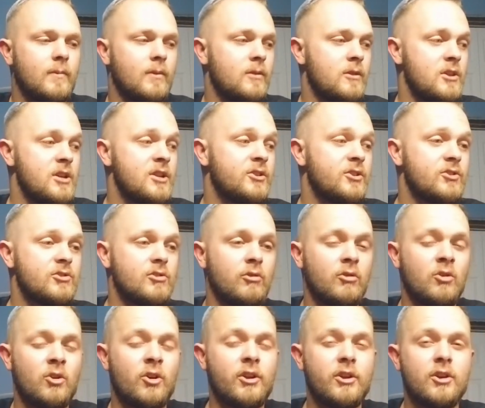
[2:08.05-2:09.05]
This is a
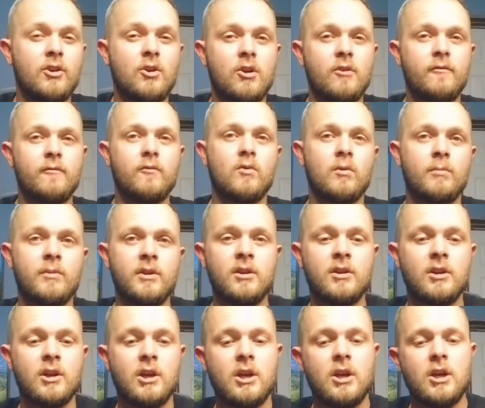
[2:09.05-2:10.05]
learning curve for me.
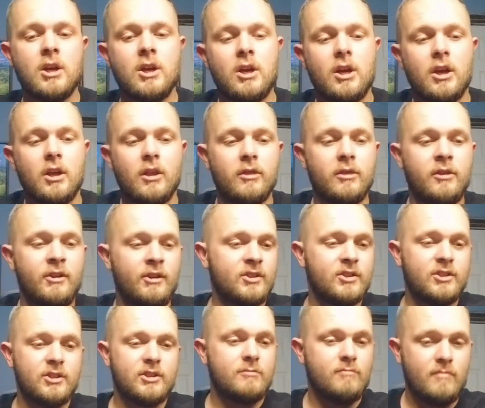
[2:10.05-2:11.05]

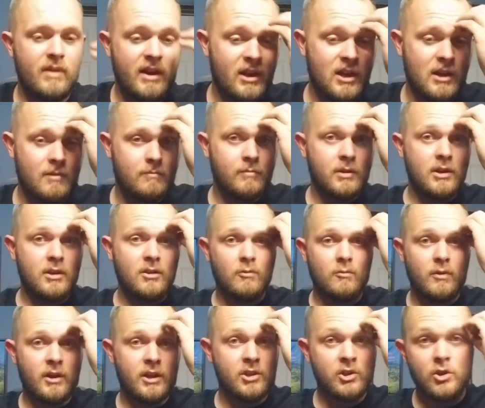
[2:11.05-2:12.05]
This may not be the
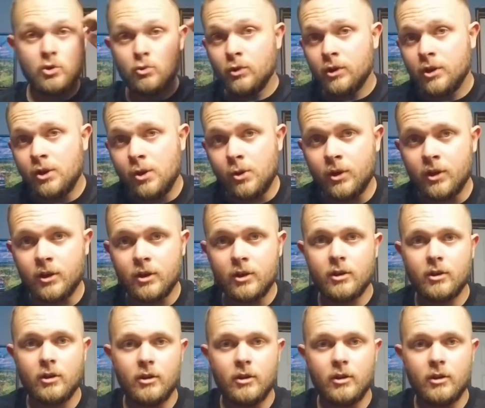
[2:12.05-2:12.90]
way you would do it.